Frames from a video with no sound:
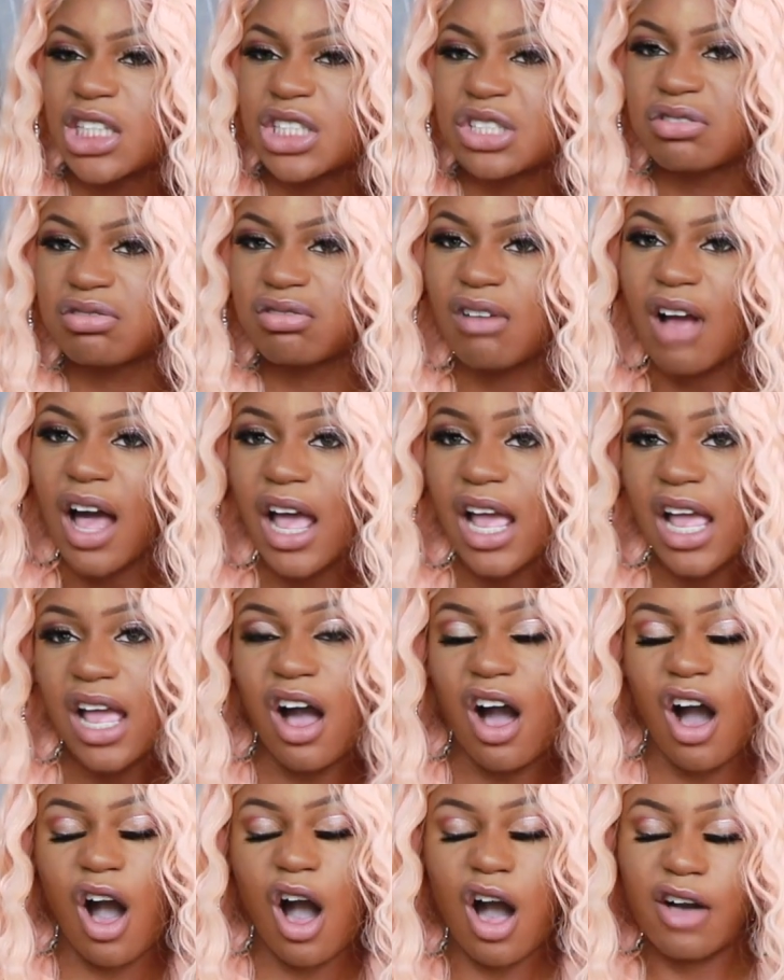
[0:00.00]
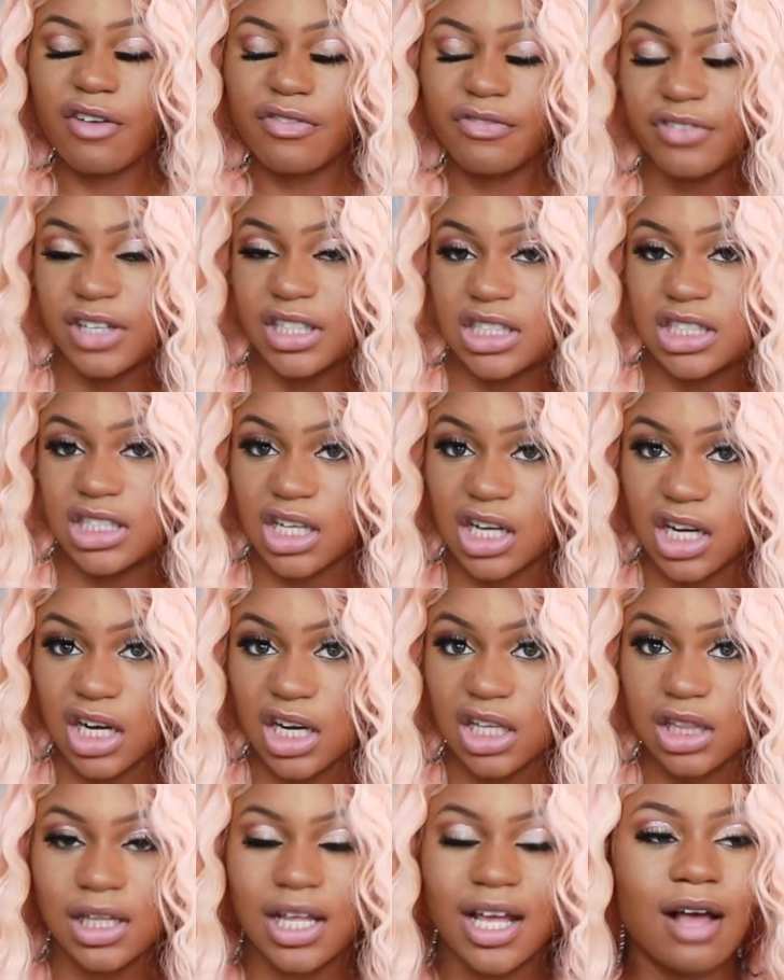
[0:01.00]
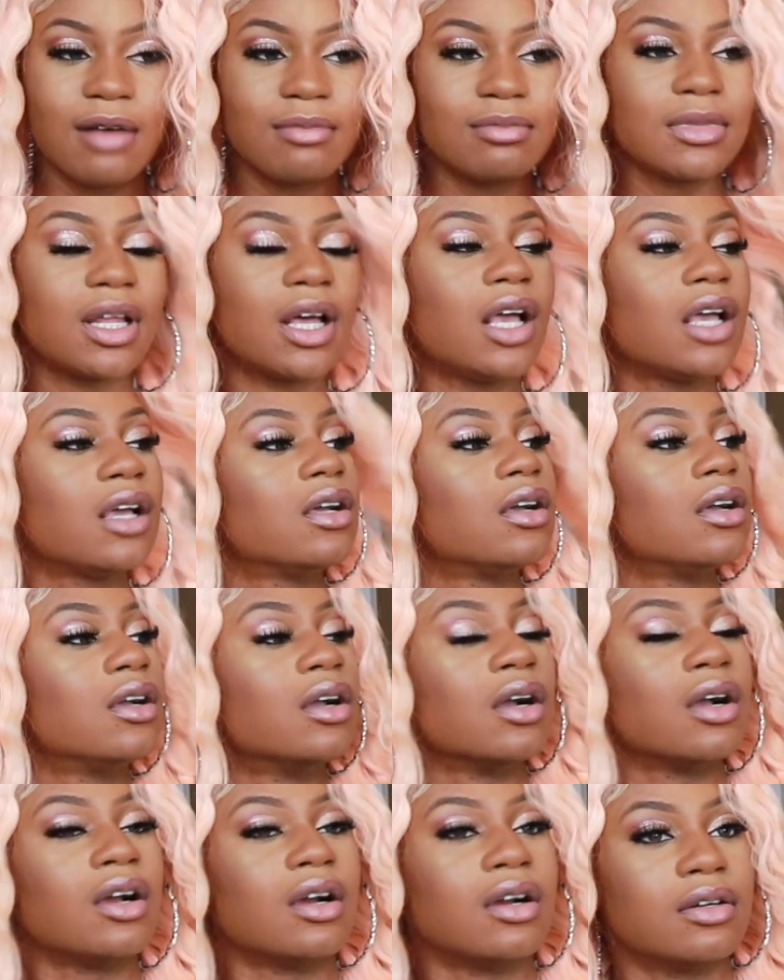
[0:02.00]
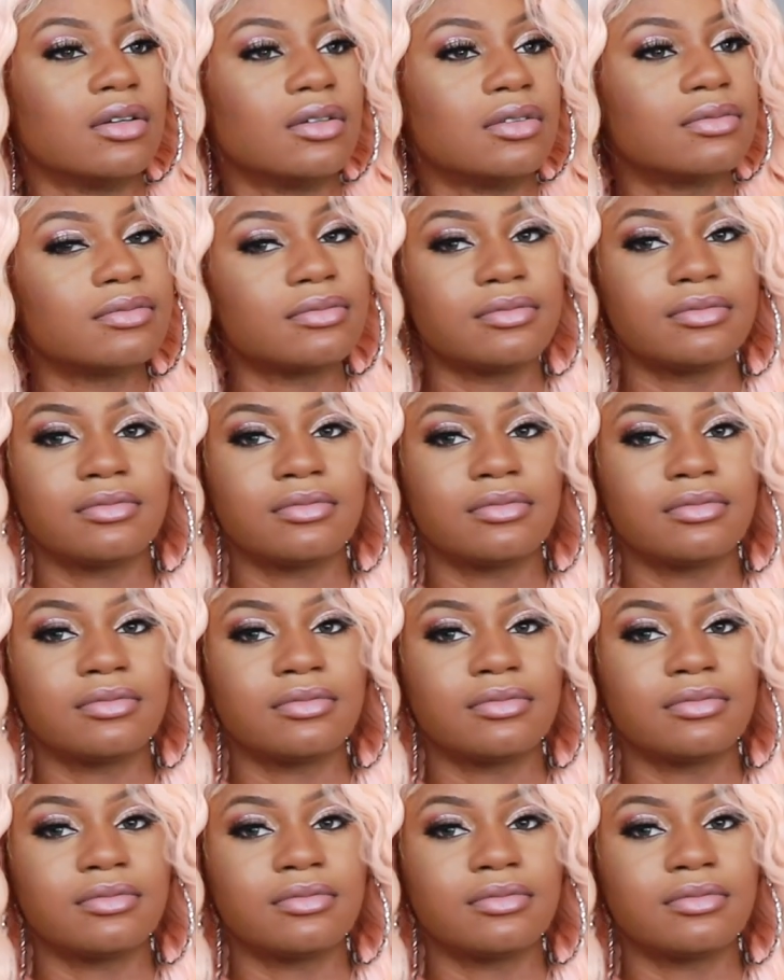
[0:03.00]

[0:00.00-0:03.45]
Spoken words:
try officer. Like, I'm like, girl.